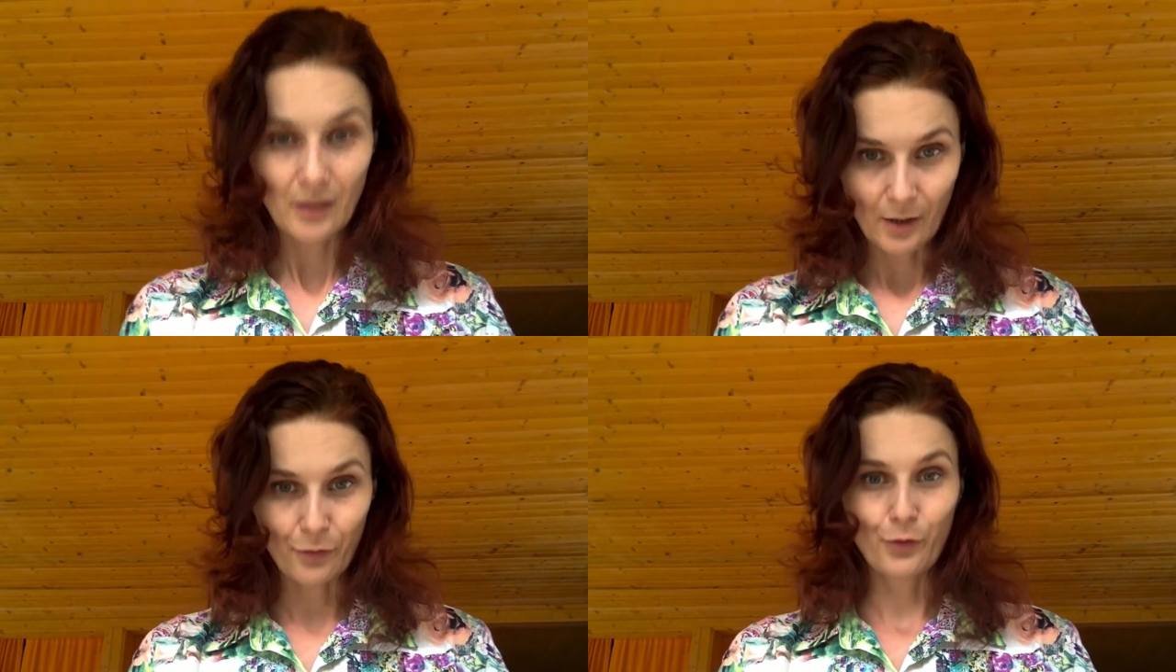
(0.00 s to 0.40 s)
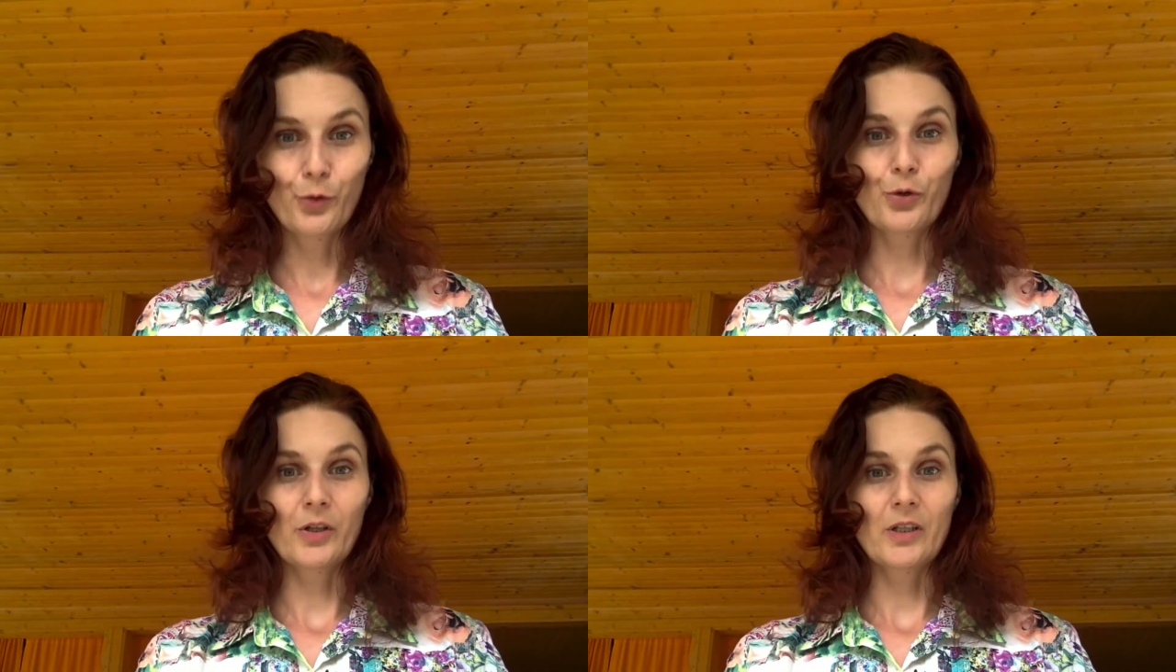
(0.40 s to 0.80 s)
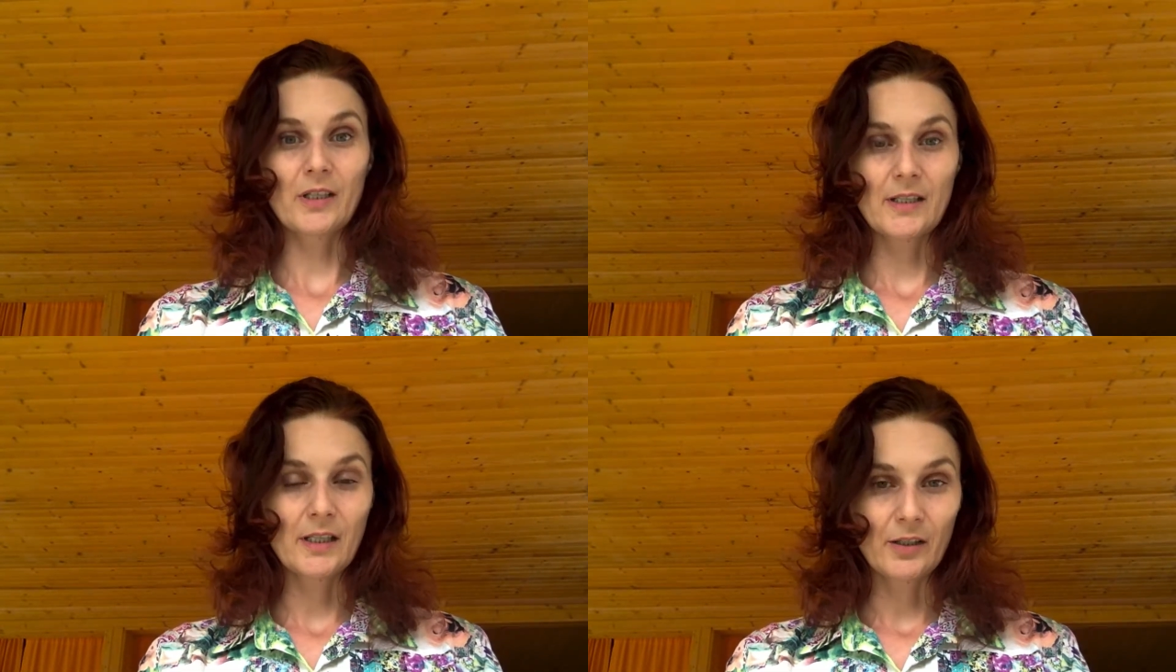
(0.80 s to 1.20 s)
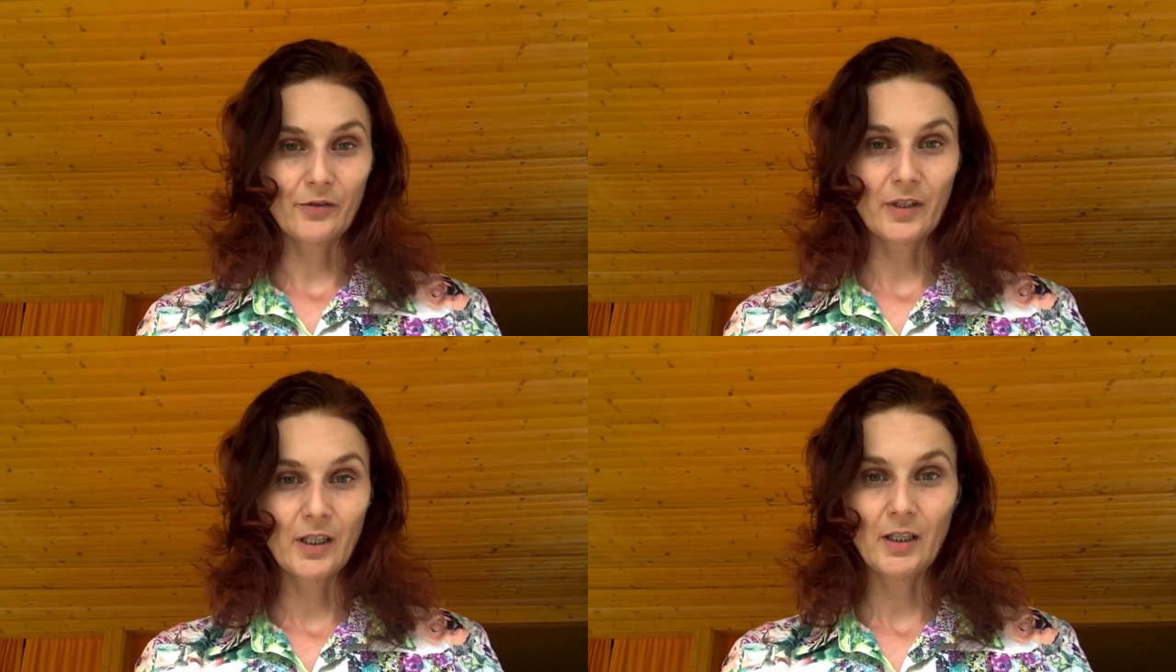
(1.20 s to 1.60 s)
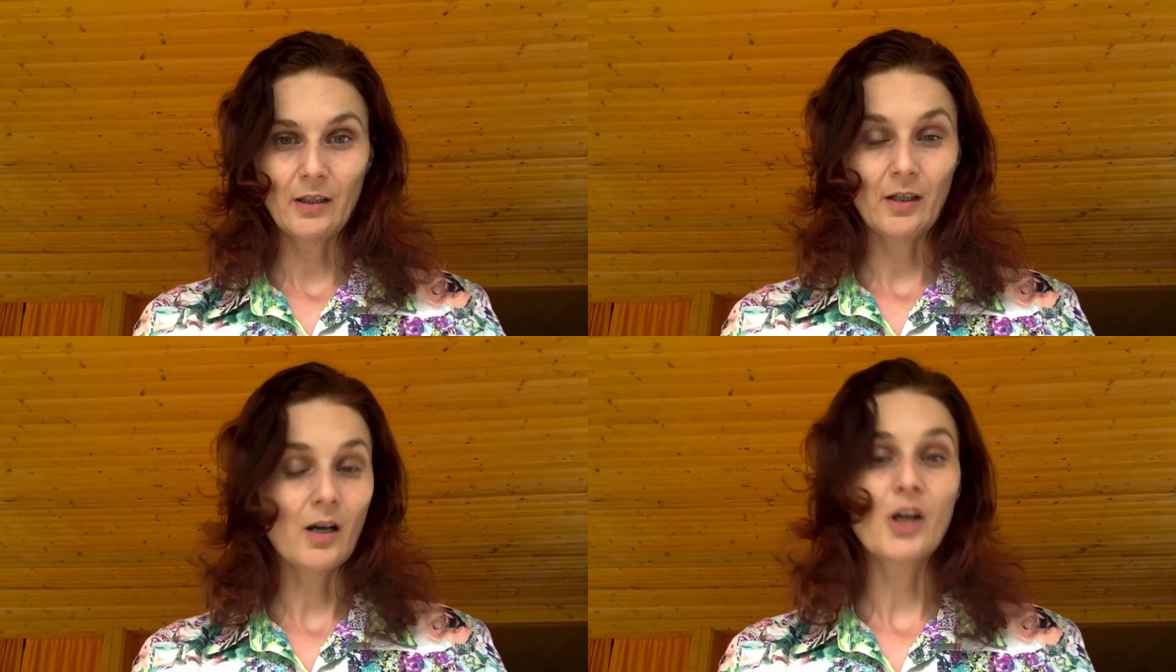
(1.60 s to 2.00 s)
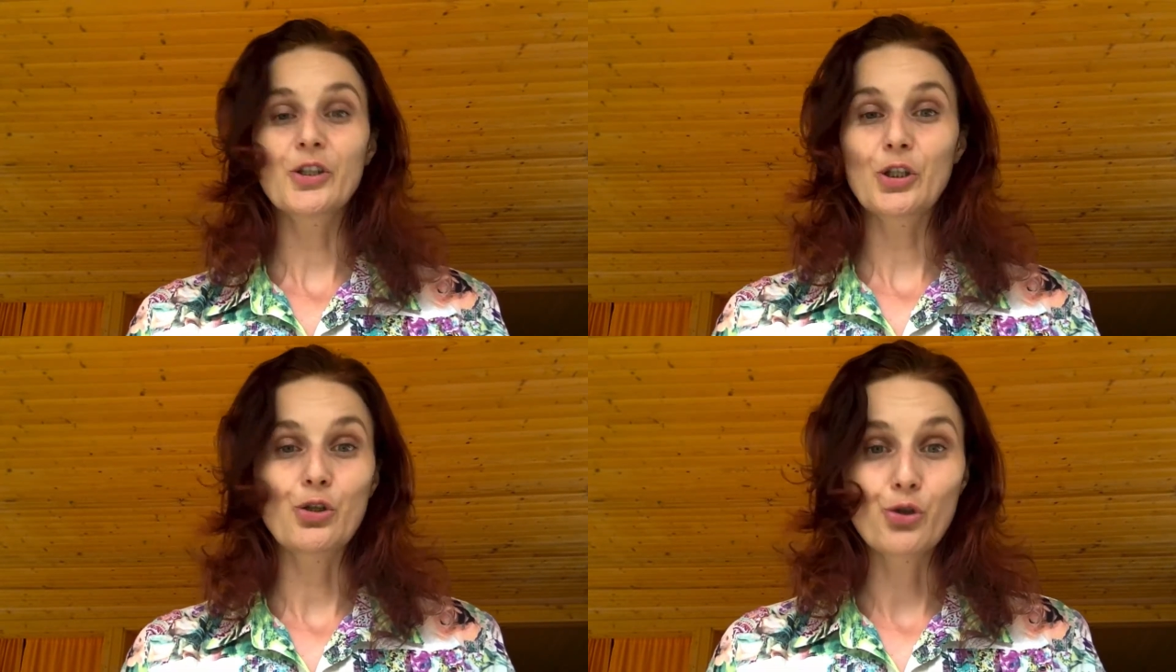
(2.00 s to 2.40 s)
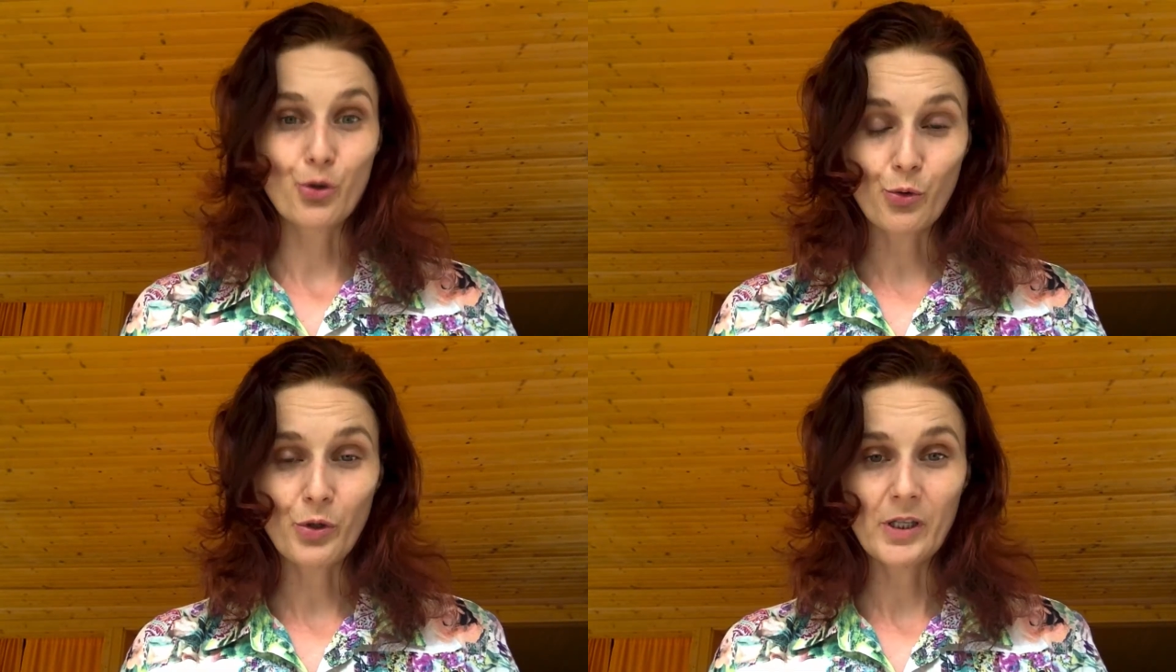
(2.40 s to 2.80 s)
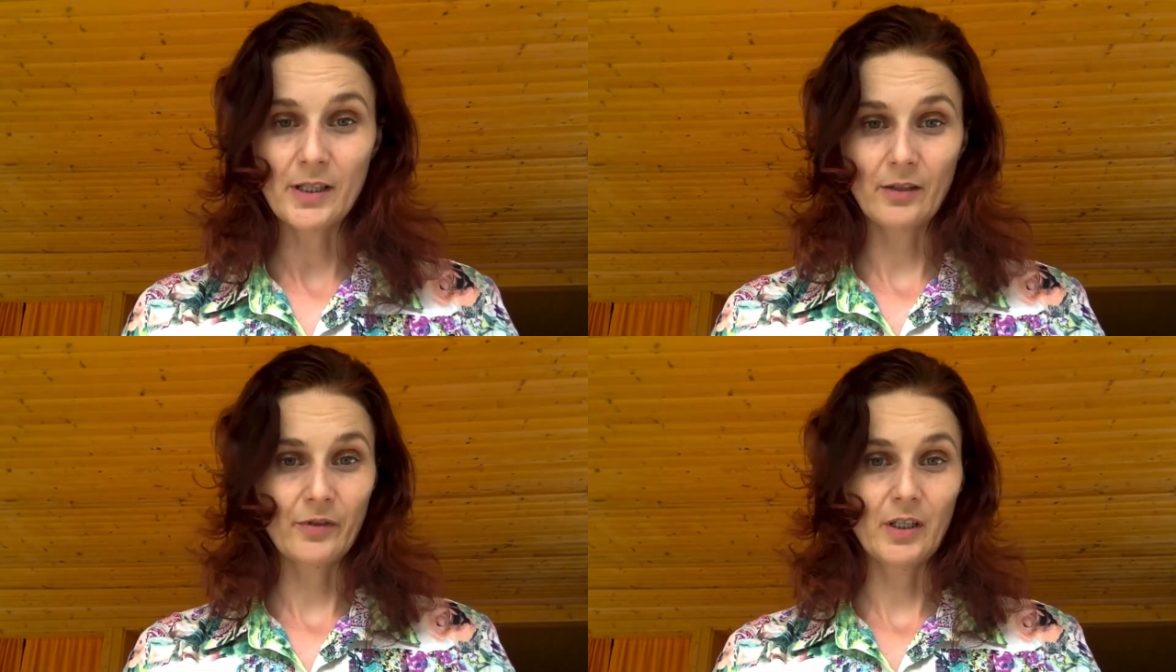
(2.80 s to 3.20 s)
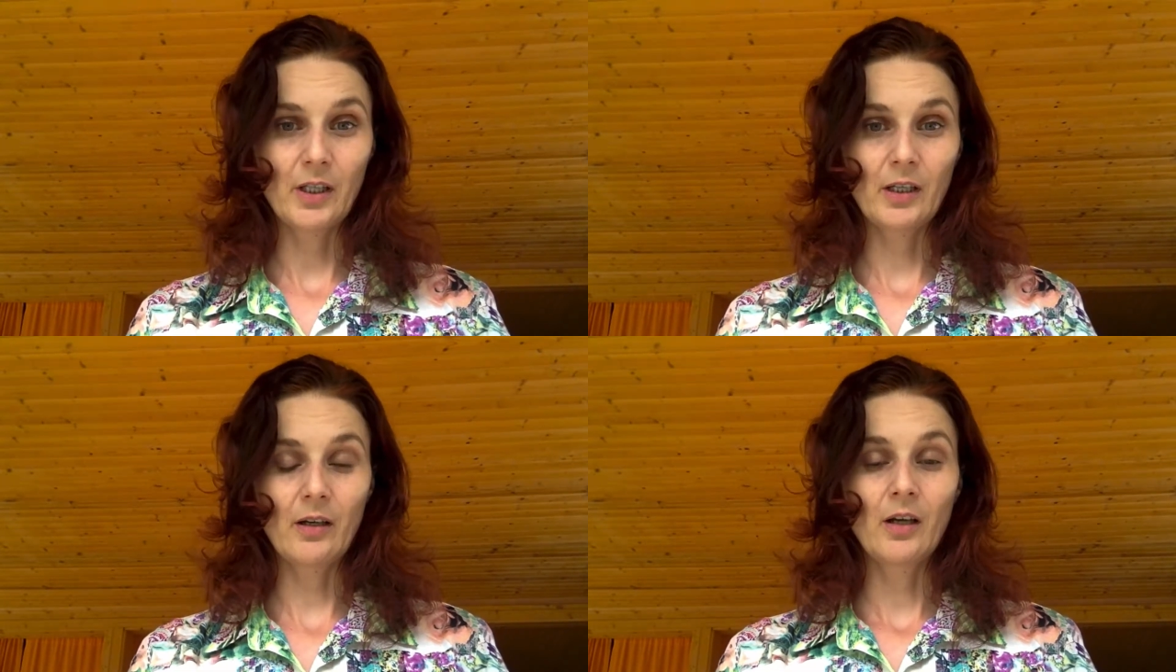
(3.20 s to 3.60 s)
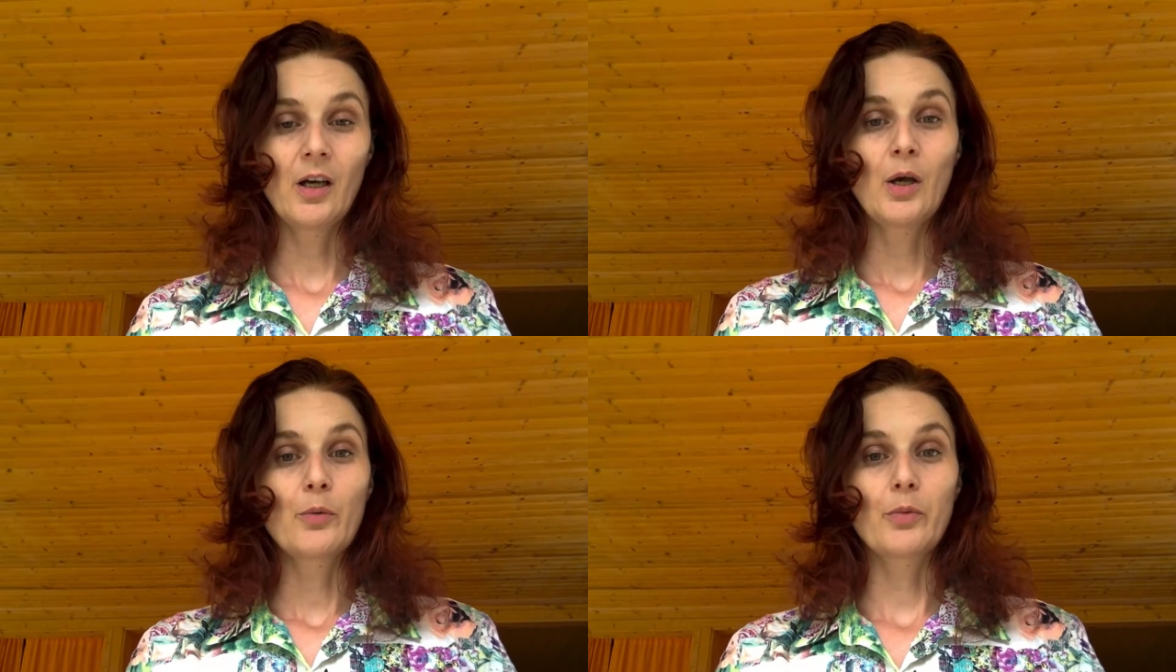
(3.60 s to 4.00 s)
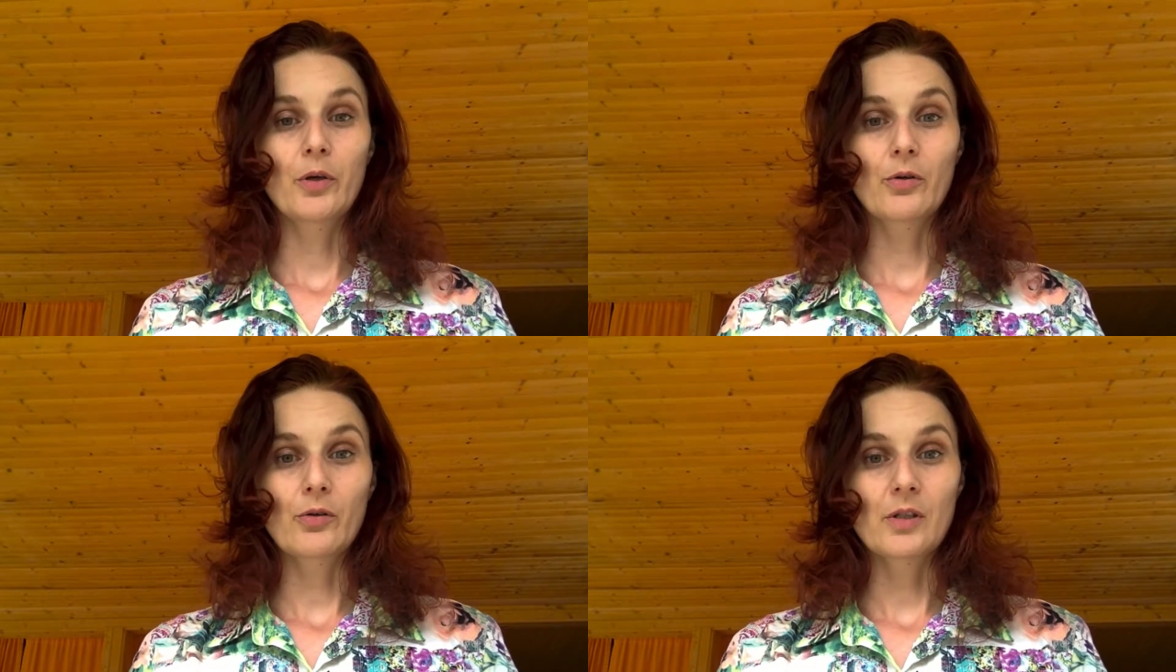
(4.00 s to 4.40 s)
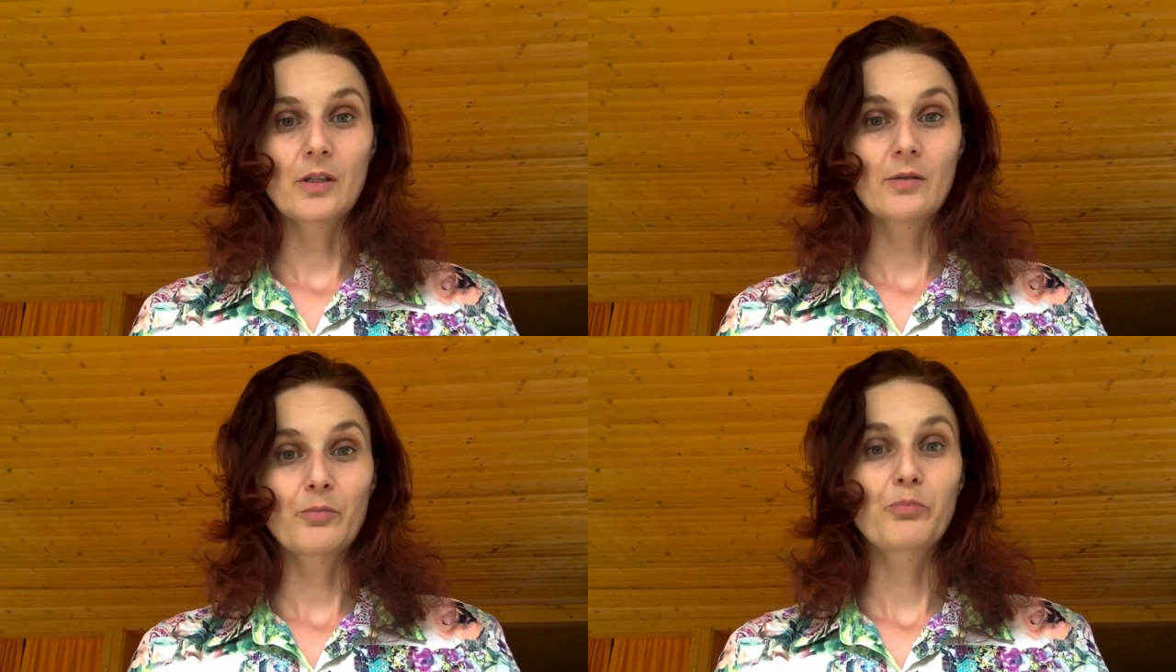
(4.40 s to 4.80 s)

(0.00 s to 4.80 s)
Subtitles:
afford self-care, I can't enjoy self-care because